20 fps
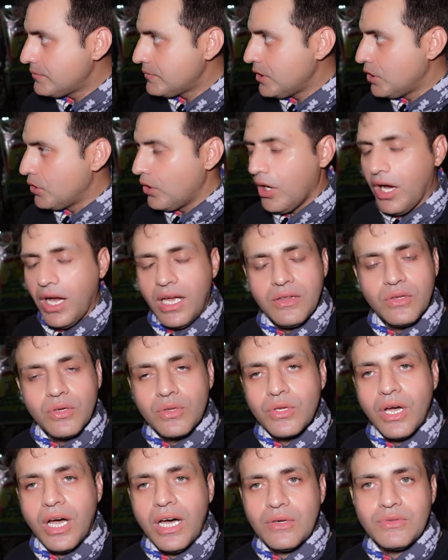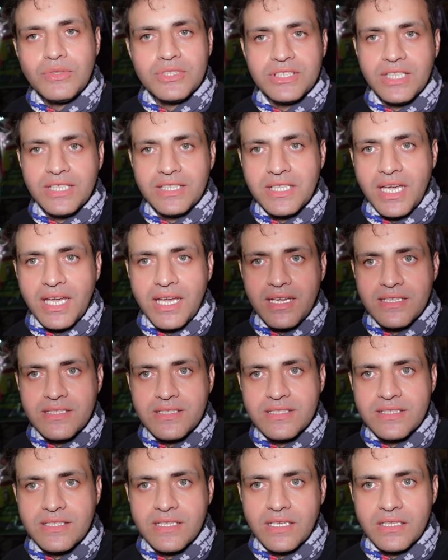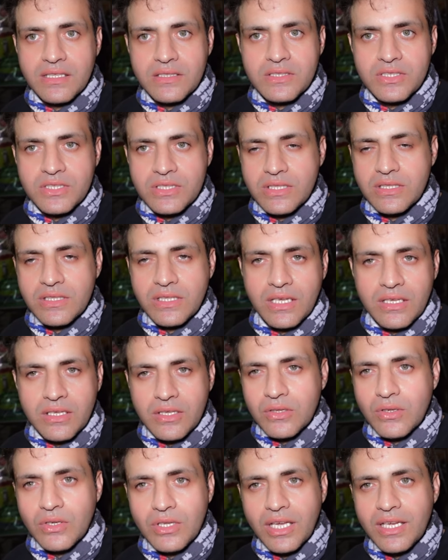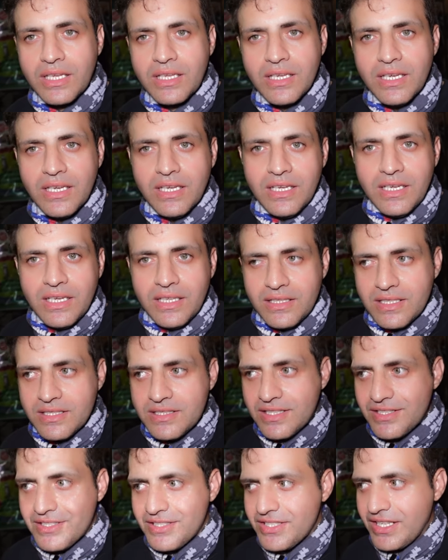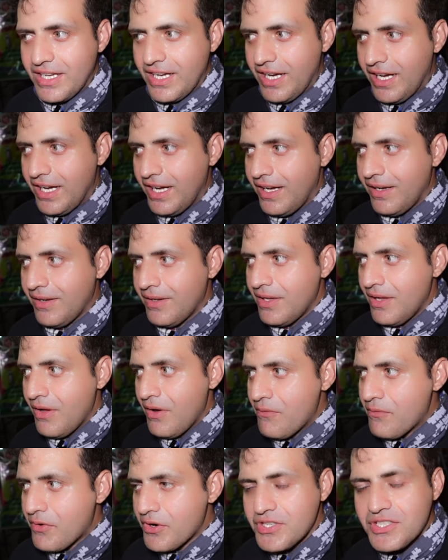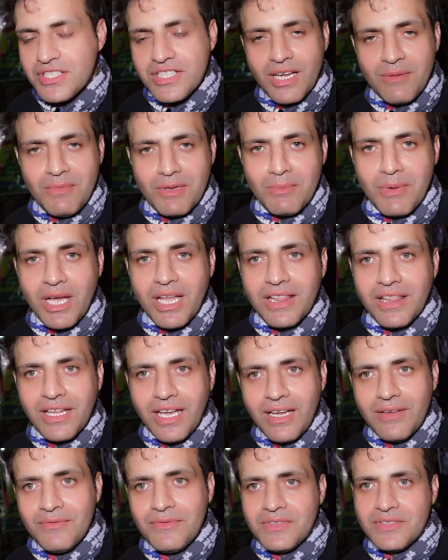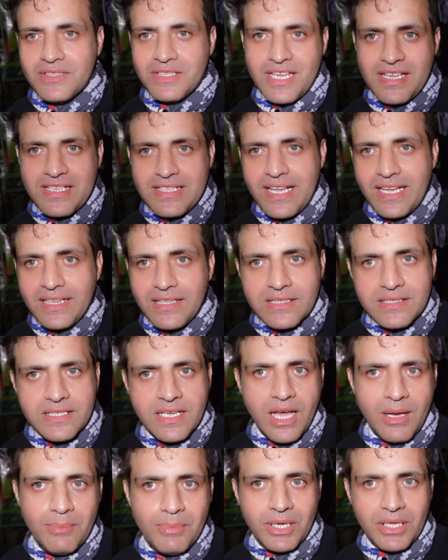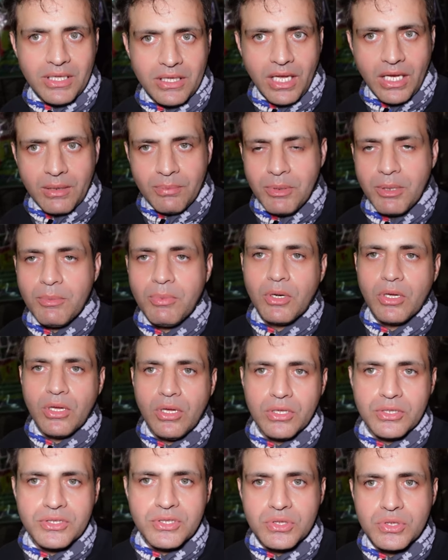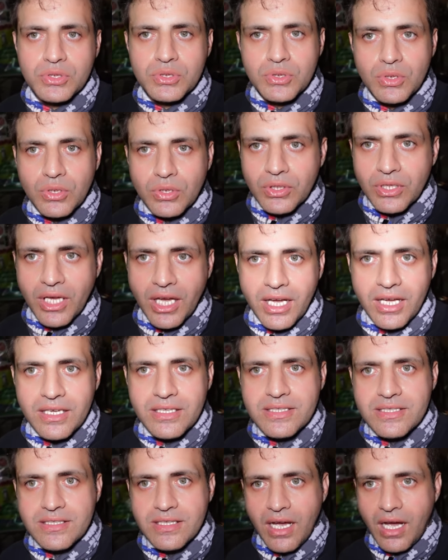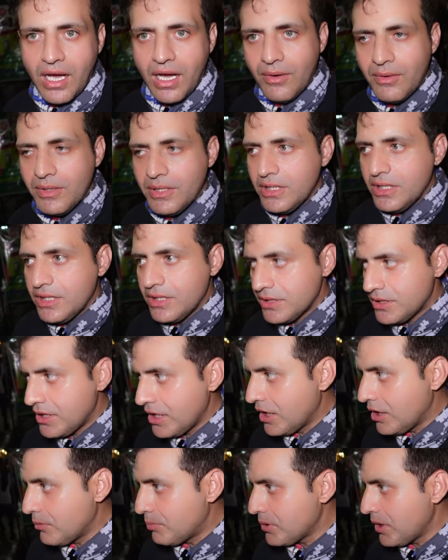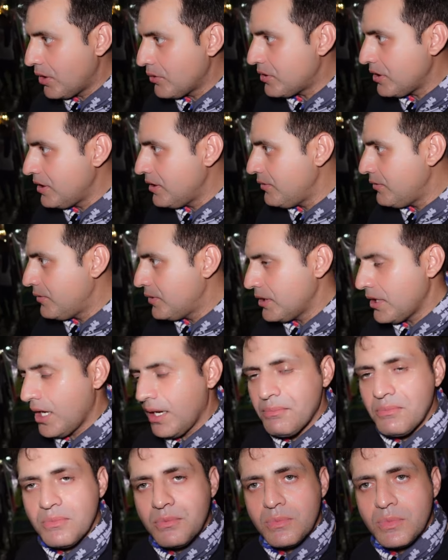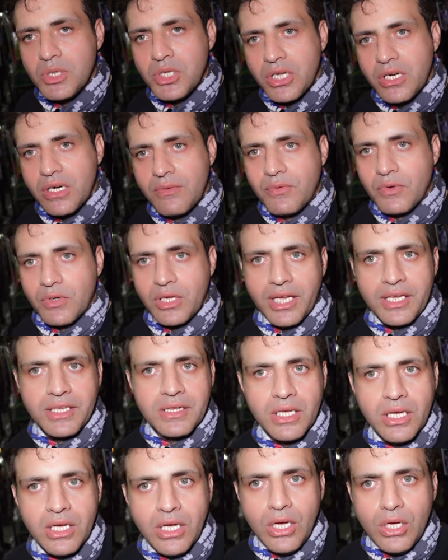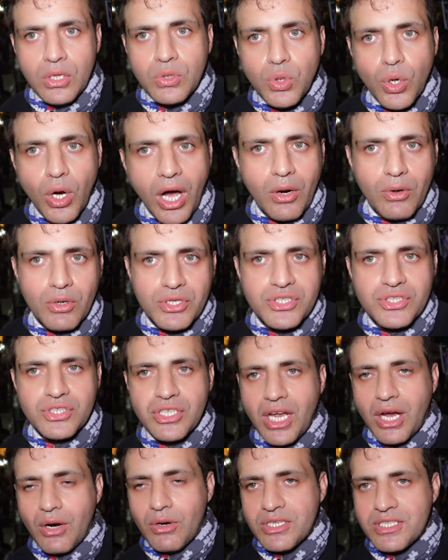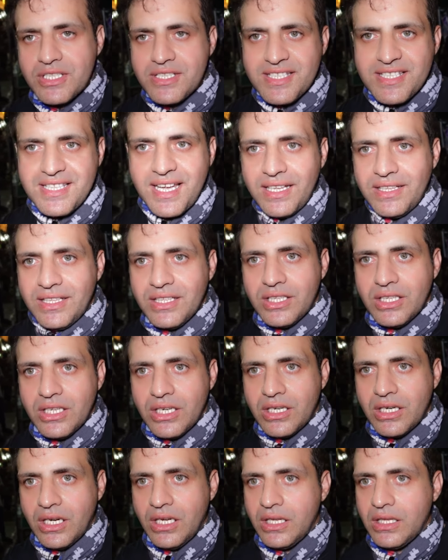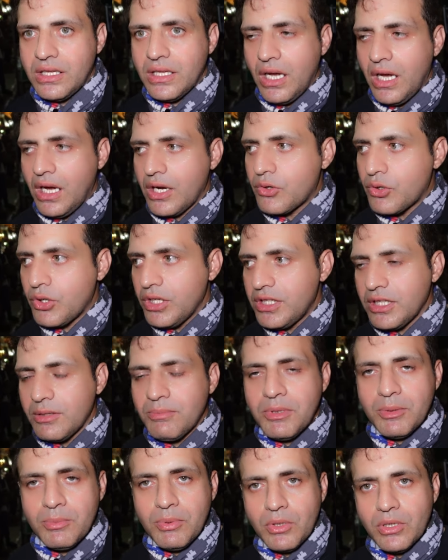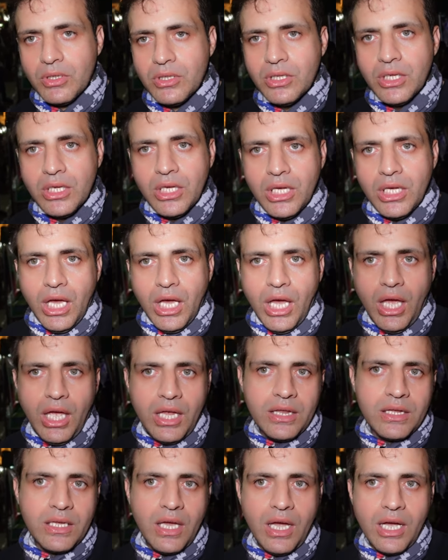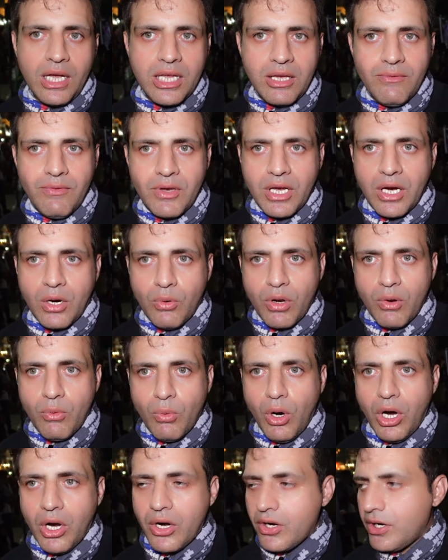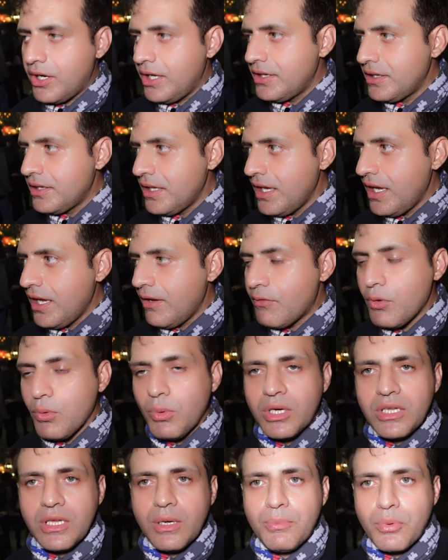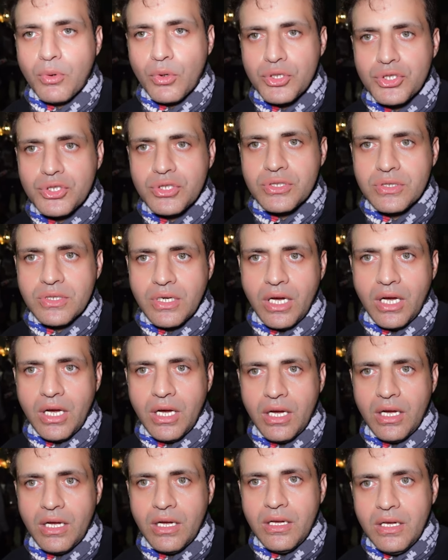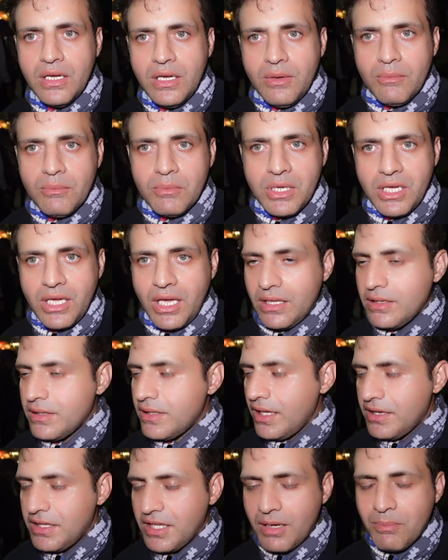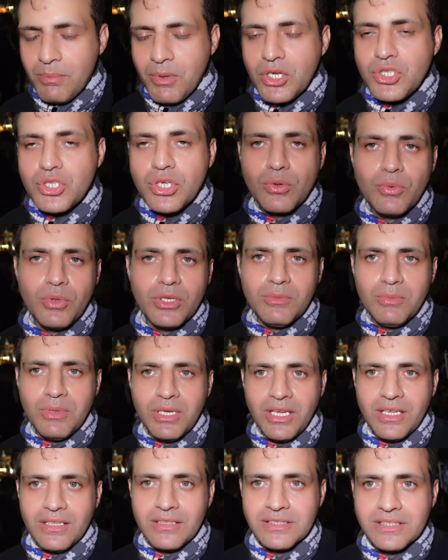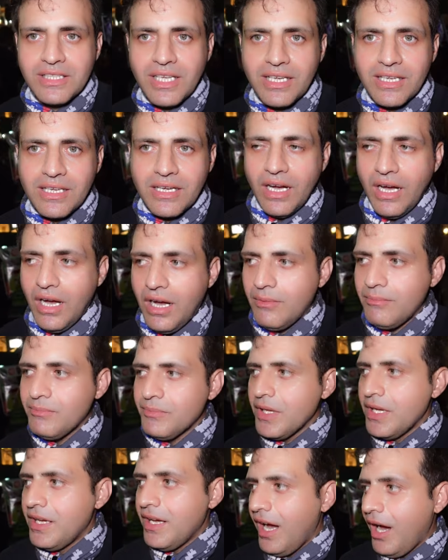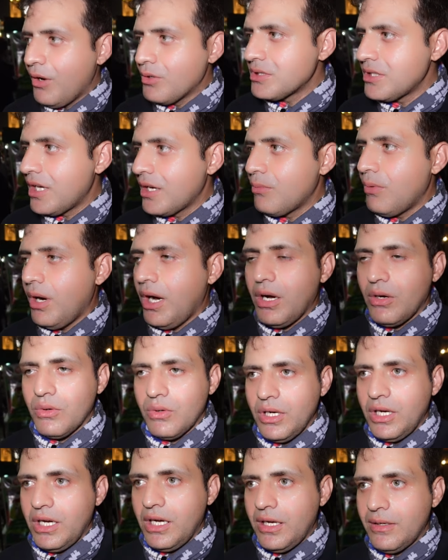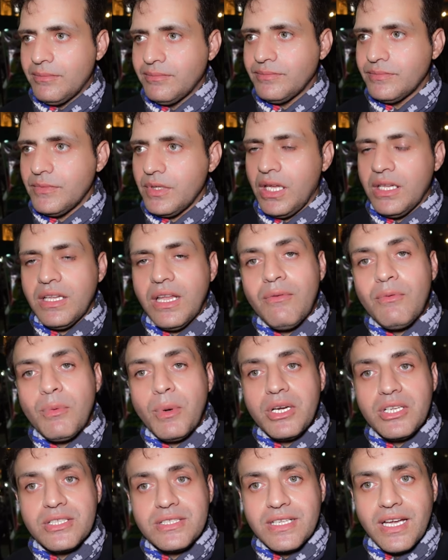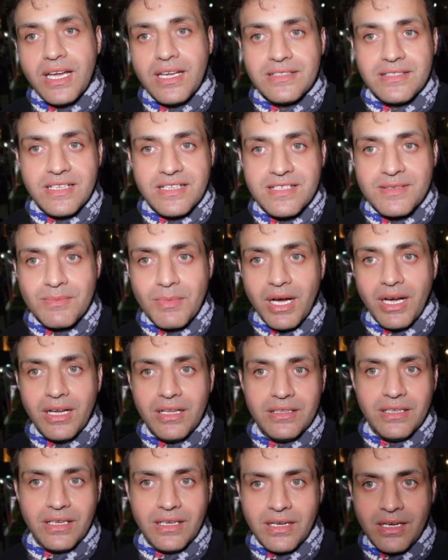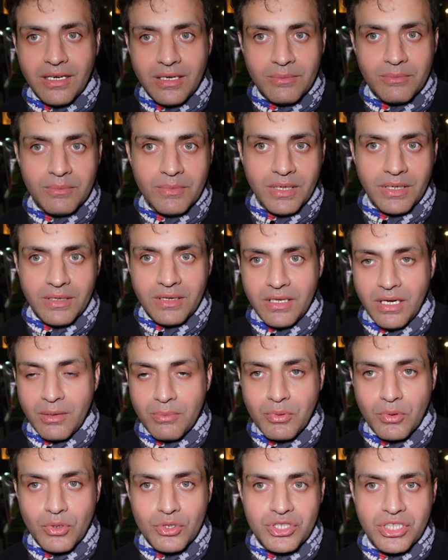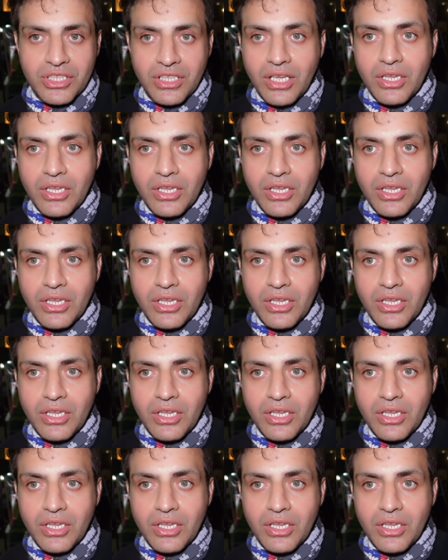you know, I don't know how to say thanks. But, you know, like, this is first time in my life things like this happen. Like, people are so nice. They help you out. Even I'm here for, like, 2 hours, 3 hours standing here and greeting people and giving away water. And everyone approached me and they take picture with me. And it's like, I was like, wow. And everybody's nice. They smile, they come and they approach and